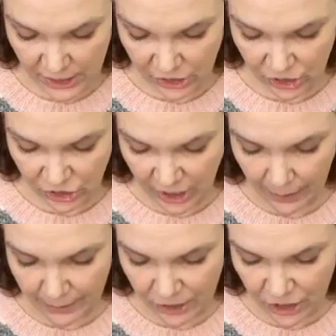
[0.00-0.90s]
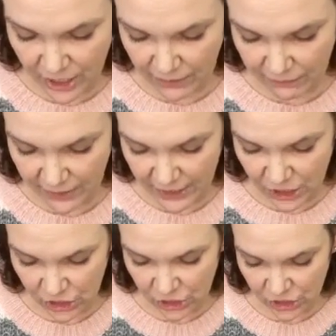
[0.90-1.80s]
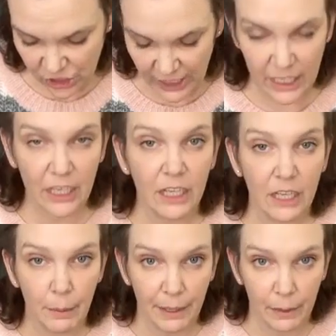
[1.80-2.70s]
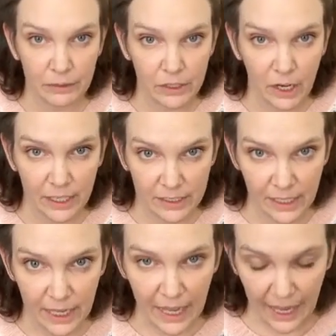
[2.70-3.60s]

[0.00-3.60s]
It's the Shabby Chic Vintage Chick Clubhouse, guys.